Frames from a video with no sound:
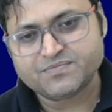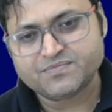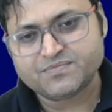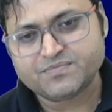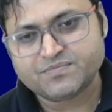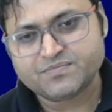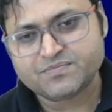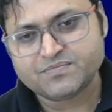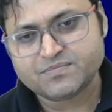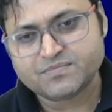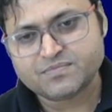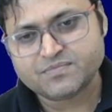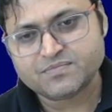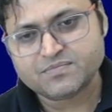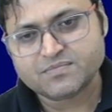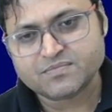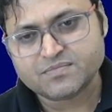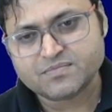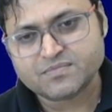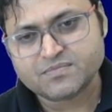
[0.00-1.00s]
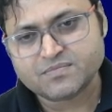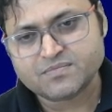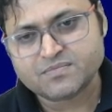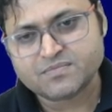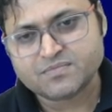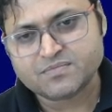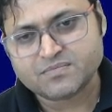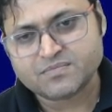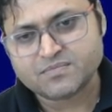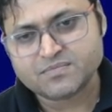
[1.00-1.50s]

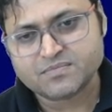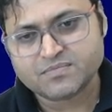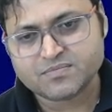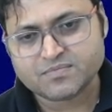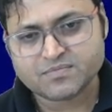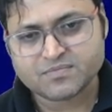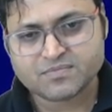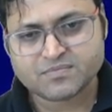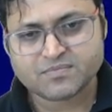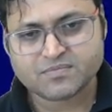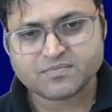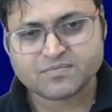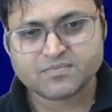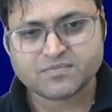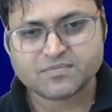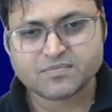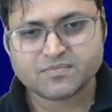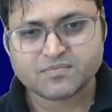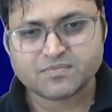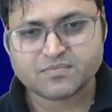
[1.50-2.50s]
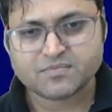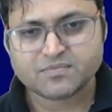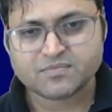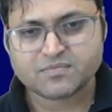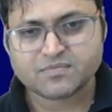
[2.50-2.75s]
Nothing is said.